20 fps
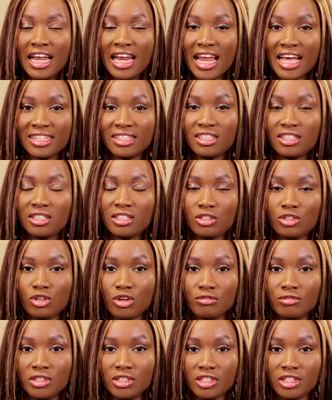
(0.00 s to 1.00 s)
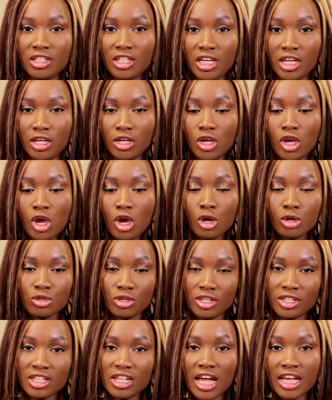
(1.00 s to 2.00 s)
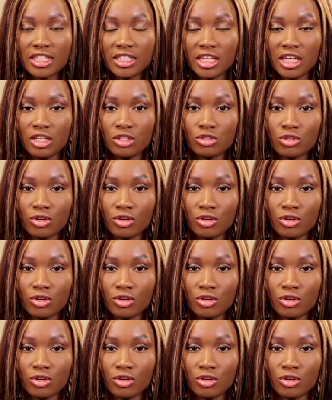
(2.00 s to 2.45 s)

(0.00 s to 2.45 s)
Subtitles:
elasticity of the skin. So you see that skin